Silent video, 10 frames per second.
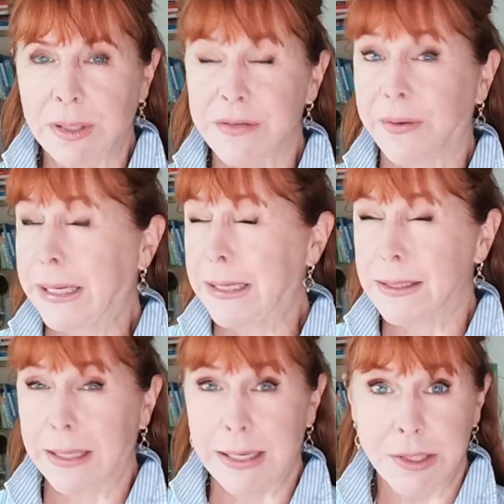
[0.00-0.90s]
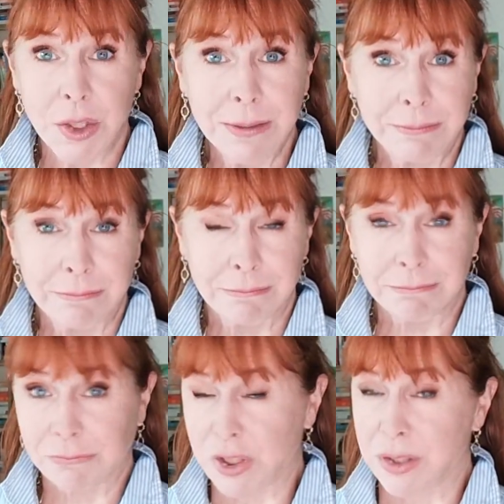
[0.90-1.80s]
It's very anti-aging,
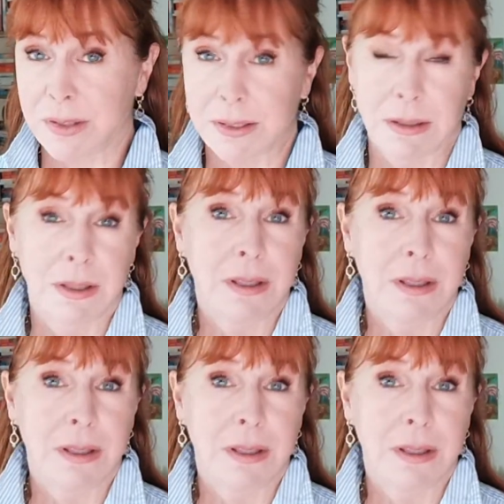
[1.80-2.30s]
which is,